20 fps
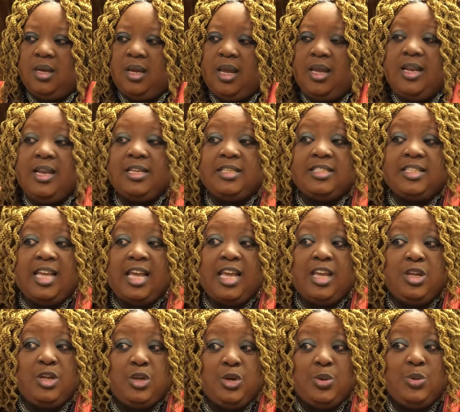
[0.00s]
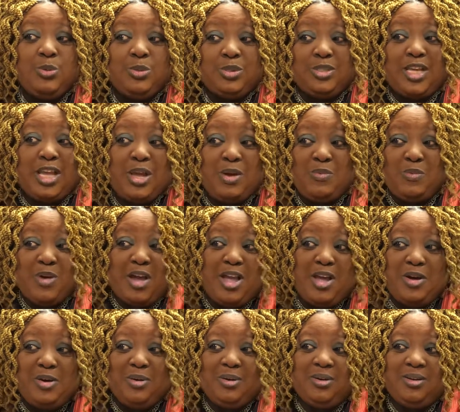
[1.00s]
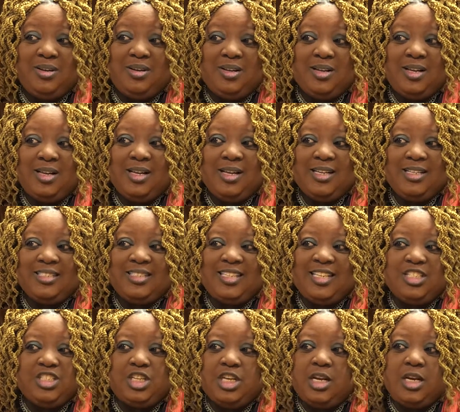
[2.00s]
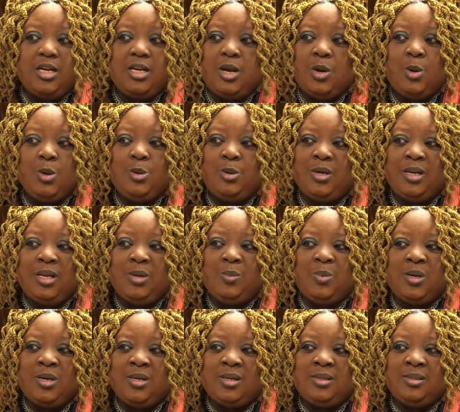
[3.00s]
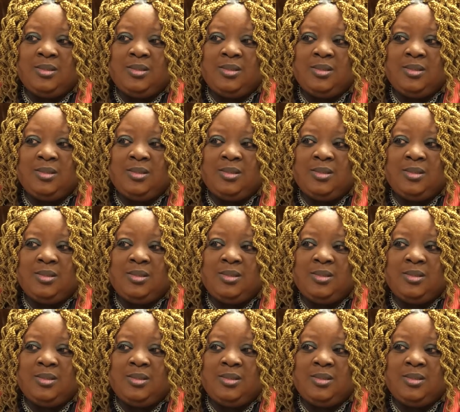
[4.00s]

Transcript: And he said, you said well. See, she didn't know who he was.